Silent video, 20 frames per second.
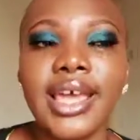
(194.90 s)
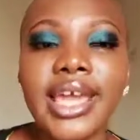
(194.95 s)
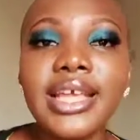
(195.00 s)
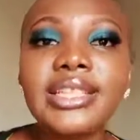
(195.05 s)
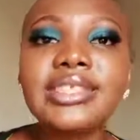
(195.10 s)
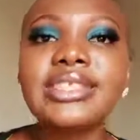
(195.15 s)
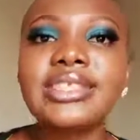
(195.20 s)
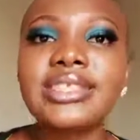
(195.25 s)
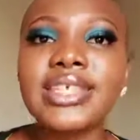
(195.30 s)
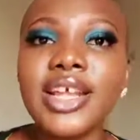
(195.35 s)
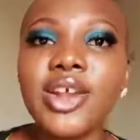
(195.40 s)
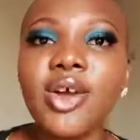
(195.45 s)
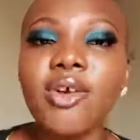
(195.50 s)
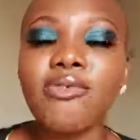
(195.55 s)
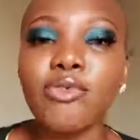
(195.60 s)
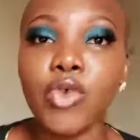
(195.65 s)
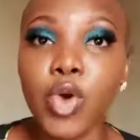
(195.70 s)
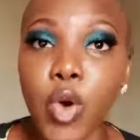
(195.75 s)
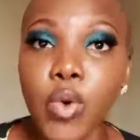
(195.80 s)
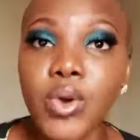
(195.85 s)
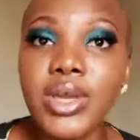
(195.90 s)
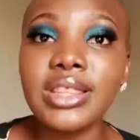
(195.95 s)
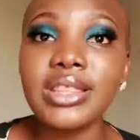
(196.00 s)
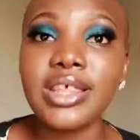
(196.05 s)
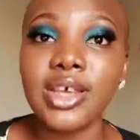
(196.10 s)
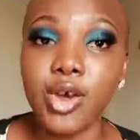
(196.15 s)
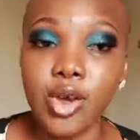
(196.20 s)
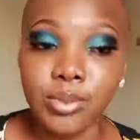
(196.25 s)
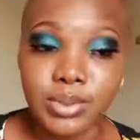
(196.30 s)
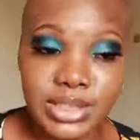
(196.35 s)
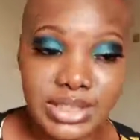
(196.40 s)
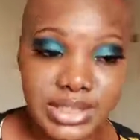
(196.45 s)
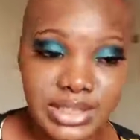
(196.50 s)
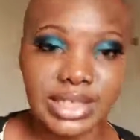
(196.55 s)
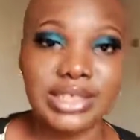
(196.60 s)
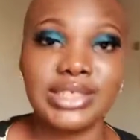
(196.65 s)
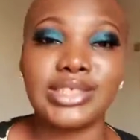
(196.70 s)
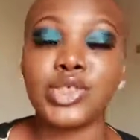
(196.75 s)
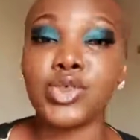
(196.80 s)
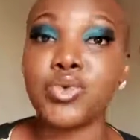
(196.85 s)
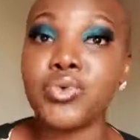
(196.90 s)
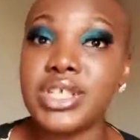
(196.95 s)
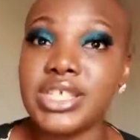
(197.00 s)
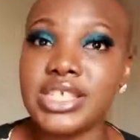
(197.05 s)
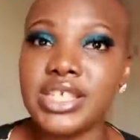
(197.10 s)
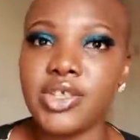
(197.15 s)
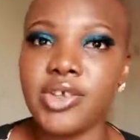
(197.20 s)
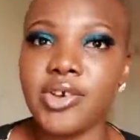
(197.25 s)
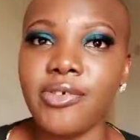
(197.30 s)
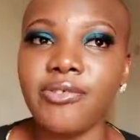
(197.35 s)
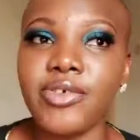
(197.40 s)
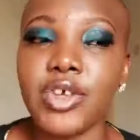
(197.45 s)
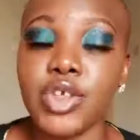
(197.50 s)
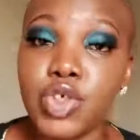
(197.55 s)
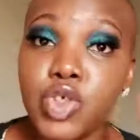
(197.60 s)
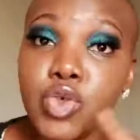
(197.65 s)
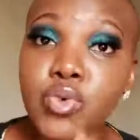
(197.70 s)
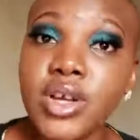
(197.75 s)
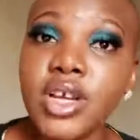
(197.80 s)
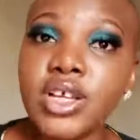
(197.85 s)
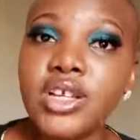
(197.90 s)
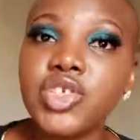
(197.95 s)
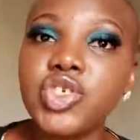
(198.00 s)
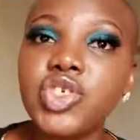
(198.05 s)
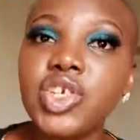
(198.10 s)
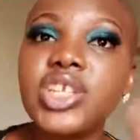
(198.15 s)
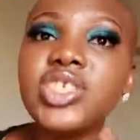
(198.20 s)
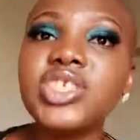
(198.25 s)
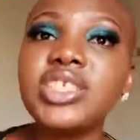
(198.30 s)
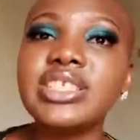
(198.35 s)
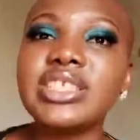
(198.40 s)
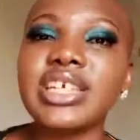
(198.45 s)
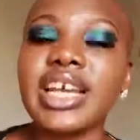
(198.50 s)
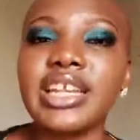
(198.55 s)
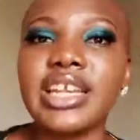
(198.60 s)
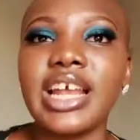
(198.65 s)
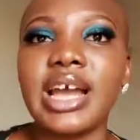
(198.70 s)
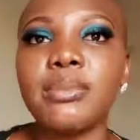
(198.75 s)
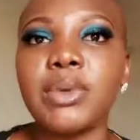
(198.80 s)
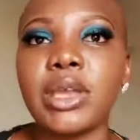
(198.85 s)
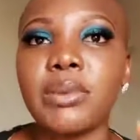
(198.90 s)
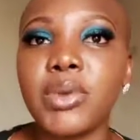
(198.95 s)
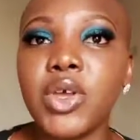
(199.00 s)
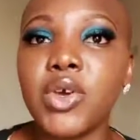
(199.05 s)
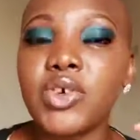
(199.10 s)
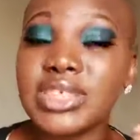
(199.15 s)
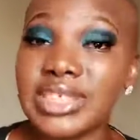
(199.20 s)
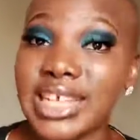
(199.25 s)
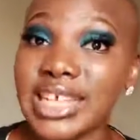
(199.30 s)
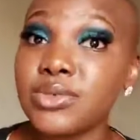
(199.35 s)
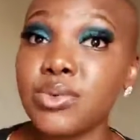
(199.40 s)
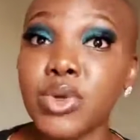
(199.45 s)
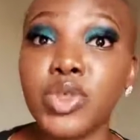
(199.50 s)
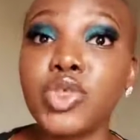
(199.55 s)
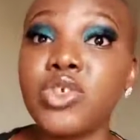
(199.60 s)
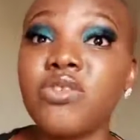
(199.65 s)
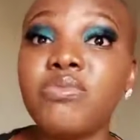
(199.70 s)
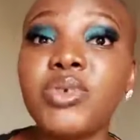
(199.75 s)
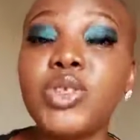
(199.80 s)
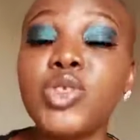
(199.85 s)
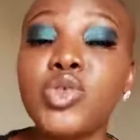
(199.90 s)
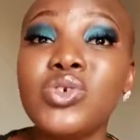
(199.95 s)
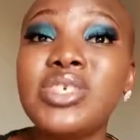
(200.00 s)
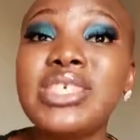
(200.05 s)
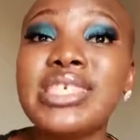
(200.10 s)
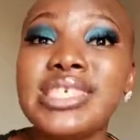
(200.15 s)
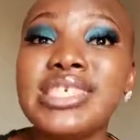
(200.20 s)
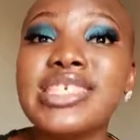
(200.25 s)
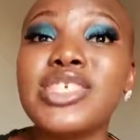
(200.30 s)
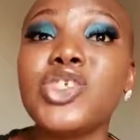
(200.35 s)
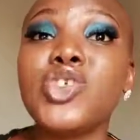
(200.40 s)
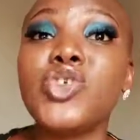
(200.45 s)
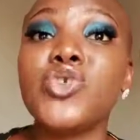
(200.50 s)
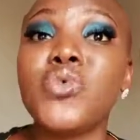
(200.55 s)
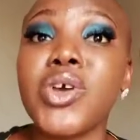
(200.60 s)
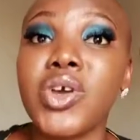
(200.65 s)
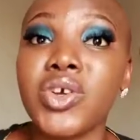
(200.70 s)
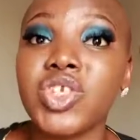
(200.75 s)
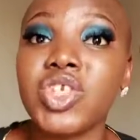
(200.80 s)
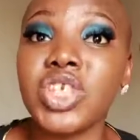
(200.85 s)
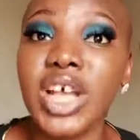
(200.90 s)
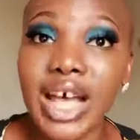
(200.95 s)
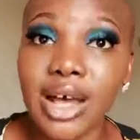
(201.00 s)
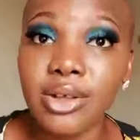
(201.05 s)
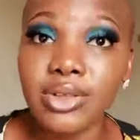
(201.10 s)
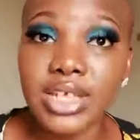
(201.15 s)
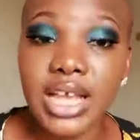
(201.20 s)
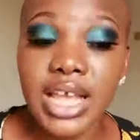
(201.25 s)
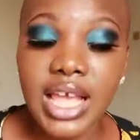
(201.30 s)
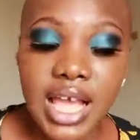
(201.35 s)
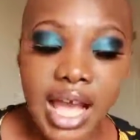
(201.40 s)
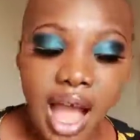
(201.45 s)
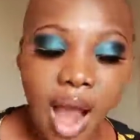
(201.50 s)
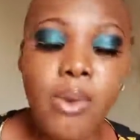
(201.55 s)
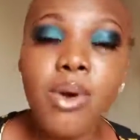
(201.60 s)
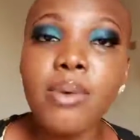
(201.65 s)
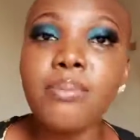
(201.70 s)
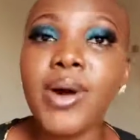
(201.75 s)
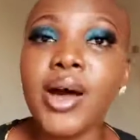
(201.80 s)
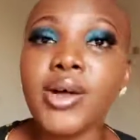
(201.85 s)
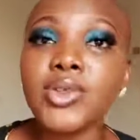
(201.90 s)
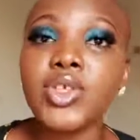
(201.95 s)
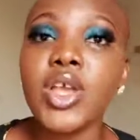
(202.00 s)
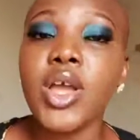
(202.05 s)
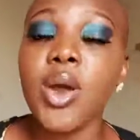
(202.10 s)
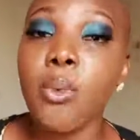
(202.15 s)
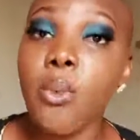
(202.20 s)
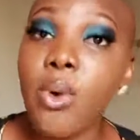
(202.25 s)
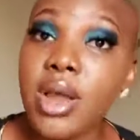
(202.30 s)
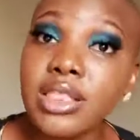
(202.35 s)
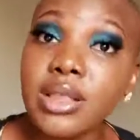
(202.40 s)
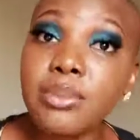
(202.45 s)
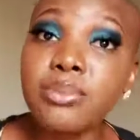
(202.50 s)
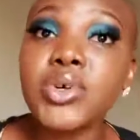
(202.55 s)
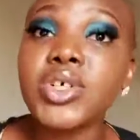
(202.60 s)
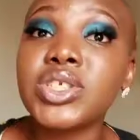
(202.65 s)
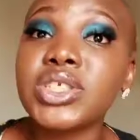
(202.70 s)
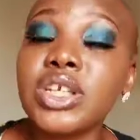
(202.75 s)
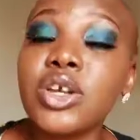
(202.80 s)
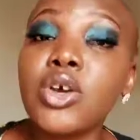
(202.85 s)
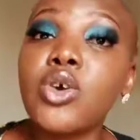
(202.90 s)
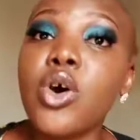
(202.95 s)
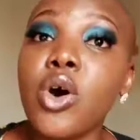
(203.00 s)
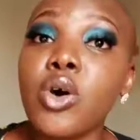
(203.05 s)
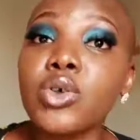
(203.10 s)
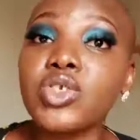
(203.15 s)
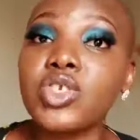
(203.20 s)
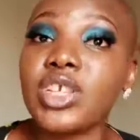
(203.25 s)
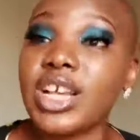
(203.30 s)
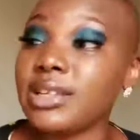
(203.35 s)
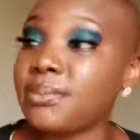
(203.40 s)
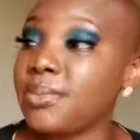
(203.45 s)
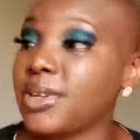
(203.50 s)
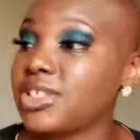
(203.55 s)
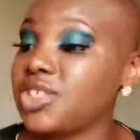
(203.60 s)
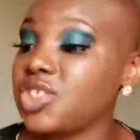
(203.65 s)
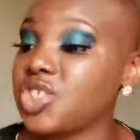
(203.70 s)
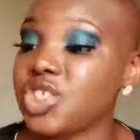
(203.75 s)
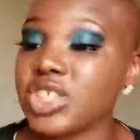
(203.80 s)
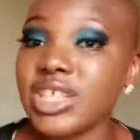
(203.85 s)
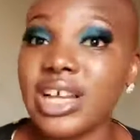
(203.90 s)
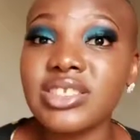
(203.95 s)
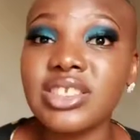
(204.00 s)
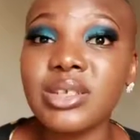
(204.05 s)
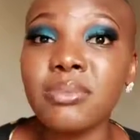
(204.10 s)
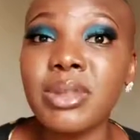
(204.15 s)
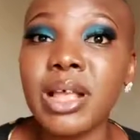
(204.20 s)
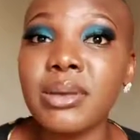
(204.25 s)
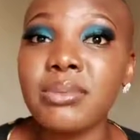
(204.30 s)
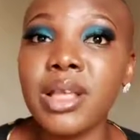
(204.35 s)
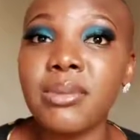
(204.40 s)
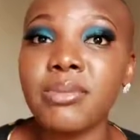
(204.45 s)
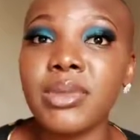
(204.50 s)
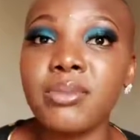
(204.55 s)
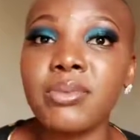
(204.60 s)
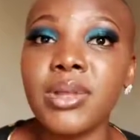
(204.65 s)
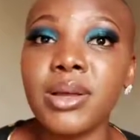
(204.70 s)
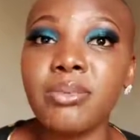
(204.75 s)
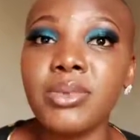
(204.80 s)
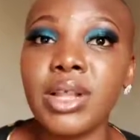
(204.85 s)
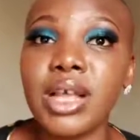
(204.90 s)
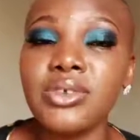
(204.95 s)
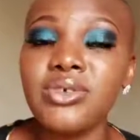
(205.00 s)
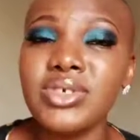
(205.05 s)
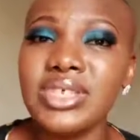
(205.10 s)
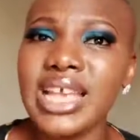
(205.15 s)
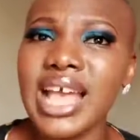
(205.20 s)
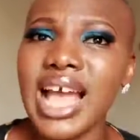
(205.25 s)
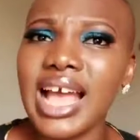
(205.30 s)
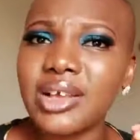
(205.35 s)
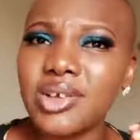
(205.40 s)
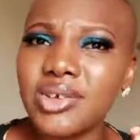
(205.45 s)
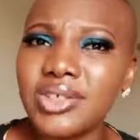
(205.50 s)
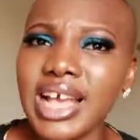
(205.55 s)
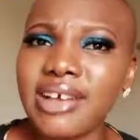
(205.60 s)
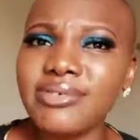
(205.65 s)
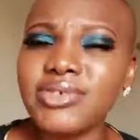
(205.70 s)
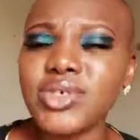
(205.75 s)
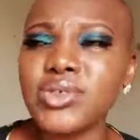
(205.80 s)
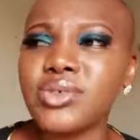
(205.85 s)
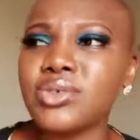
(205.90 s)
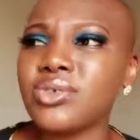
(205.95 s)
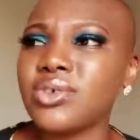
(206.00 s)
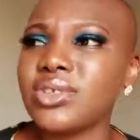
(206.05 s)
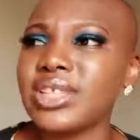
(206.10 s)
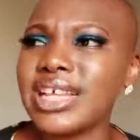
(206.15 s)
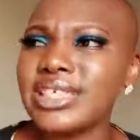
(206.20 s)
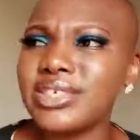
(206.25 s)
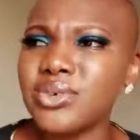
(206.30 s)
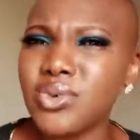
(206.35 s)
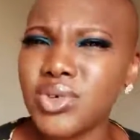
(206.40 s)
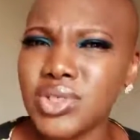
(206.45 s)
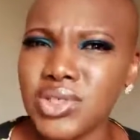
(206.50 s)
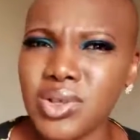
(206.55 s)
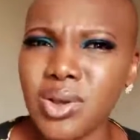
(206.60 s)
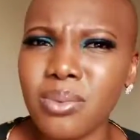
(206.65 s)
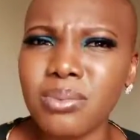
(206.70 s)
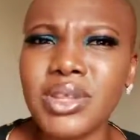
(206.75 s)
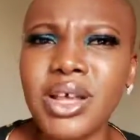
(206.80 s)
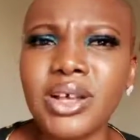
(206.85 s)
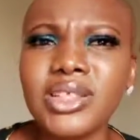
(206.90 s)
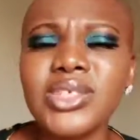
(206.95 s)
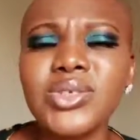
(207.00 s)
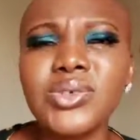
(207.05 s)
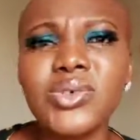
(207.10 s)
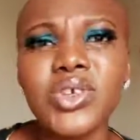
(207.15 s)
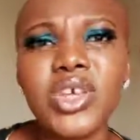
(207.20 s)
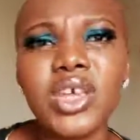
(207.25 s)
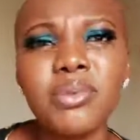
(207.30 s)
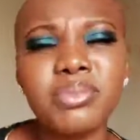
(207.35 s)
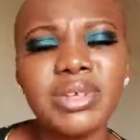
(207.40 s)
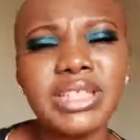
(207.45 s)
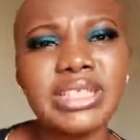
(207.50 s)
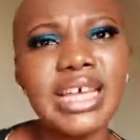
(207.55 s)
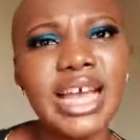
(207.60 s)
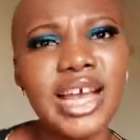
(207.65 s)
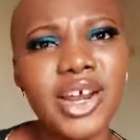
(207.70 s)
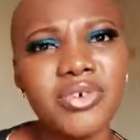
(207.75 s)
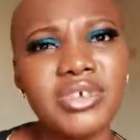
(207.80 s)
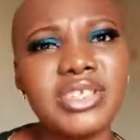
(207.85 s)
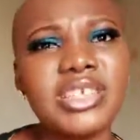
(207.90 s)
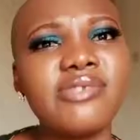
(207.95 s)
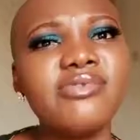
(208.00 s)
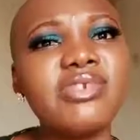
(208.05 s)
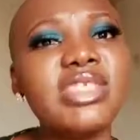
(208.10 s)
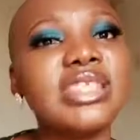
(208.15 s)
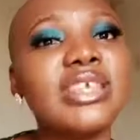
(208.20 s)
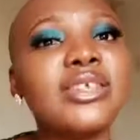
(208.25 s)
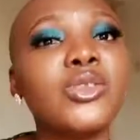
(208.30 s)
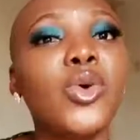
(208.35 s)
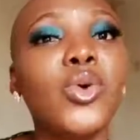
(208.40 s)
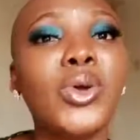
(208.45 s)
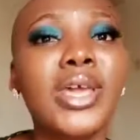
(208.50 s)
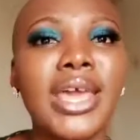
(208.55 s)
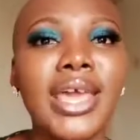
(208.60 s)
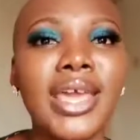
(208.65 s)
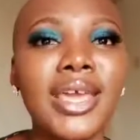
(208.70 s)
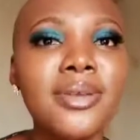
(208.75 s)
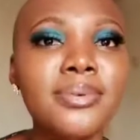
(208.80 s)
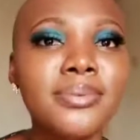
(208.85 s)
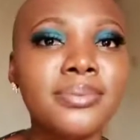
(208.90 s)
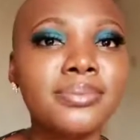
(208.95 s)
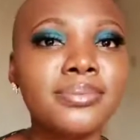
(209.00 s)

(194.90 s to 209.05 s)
Instead of going there upset, squeezing your face, you are going to change the dynamic, because that's what you've been doing since you were a child. How about when the person calls you and the person is shouting blah blah blah blah blah, you say, good afternoon, or daddy, what's up now, this one you're a bit angry, is everything okay?